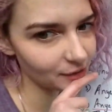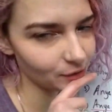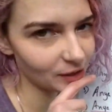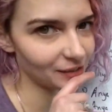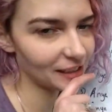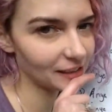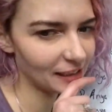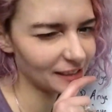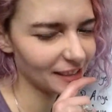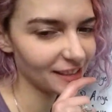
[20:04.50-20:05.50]
or
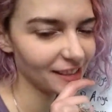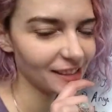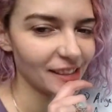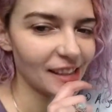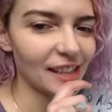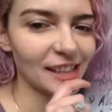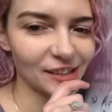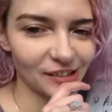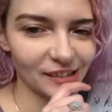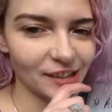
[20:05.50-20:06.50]
Cavalcante has
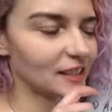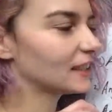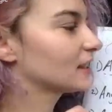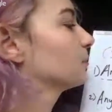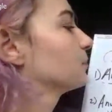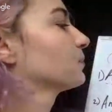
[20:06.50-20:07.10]
got it correct.